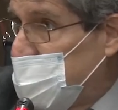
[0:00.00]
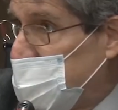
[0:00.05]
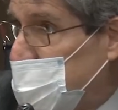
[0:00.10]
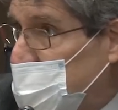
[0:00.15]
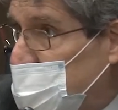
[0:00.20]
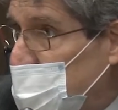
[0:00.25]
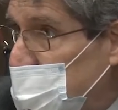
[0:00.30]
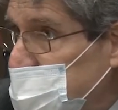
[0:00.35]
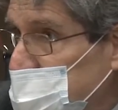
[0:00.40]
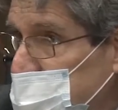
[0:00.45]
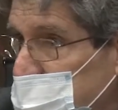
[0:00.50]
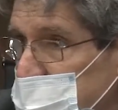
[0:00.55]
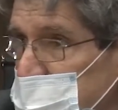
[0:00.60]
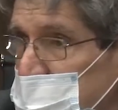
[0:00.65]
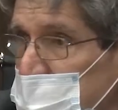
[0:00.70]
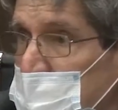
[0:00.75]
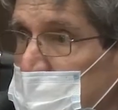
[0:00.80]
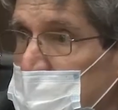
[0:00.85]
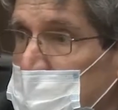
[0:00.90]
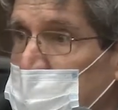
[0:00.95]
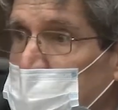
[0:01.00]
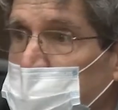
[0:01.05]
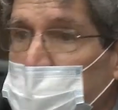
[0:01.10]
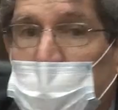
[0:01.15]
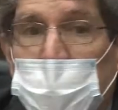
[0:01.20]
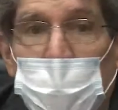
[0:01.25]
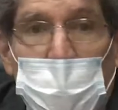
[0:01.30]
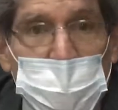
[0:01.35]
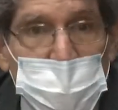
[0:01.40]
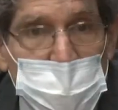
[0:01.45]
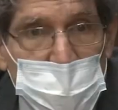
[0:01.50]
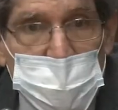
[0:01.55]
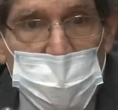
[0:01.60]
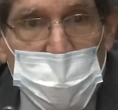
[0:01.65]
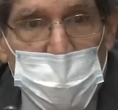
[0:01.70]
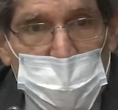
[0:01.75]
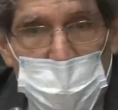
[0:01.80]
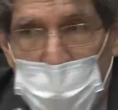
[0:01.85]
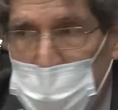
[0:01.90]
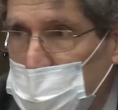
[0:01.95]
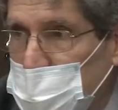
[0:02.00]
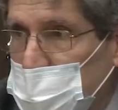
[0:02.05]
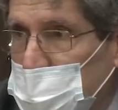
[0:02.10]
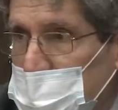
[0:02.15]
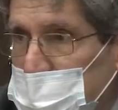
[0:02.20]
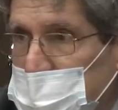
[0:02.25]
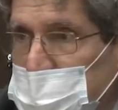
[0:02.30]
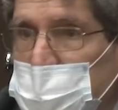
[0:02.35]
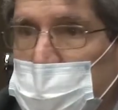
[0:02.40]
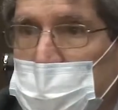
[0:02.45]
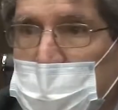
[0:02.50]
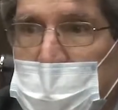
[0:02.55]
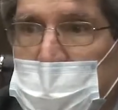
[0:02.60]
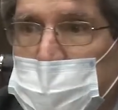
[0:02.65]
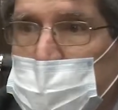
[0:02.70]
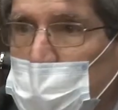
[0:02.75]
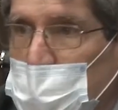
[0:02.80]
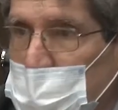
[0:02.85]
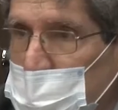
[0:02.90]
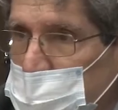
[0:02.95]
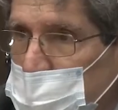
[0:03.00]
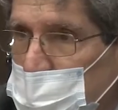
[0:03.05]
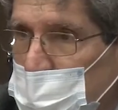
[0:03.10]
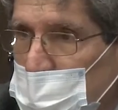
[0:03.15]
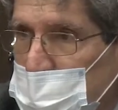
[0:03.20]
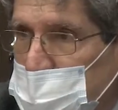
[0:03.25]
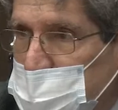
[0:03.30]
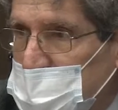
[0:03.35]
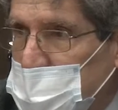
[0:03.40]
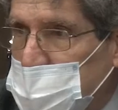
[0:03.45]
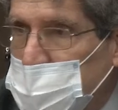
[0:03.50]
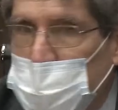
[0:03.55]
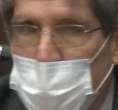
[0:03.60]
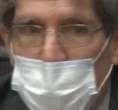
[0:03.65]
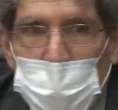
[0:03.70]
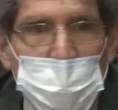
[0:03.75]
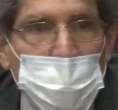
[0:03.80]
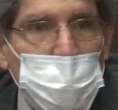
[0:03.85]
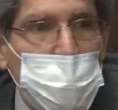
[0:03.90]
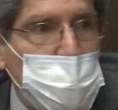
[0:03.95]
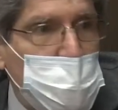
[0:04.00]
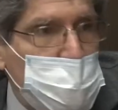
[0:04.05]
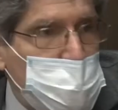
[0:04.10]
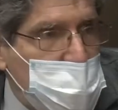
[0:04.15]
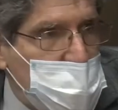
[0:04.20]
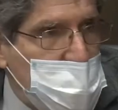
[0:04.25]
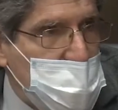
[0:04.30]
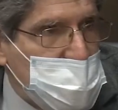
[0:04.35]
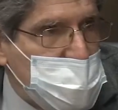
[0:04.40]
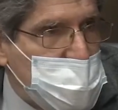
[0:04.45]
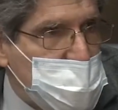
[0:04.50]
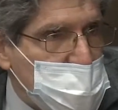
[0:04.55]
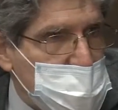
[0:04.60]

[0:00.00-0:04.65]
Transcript: survive a crisis, but also to grow and create more employment and more local